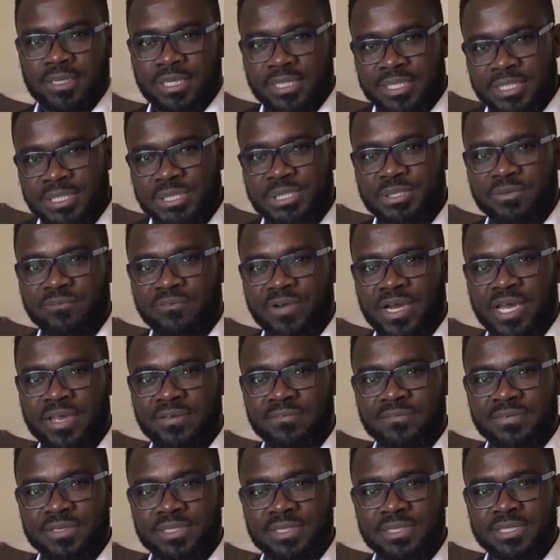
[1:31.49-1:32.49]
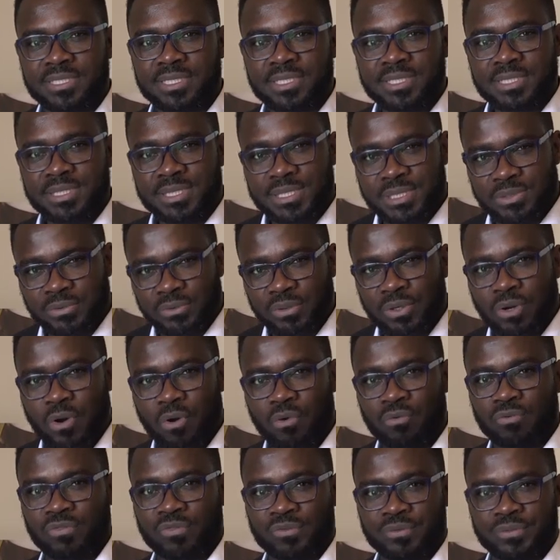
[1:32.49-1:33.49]
that these survivors still
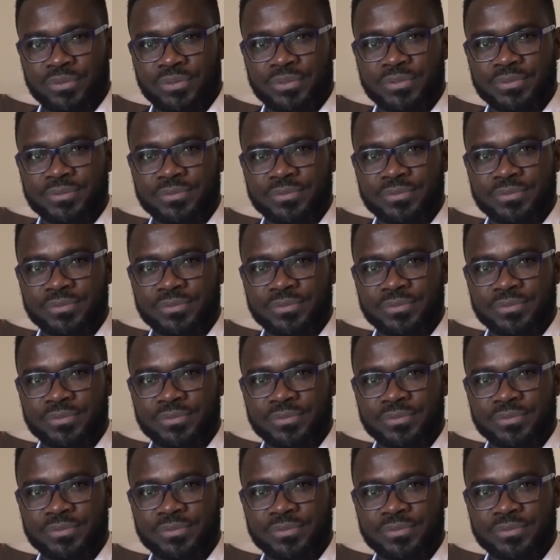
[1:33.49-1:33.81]
go through.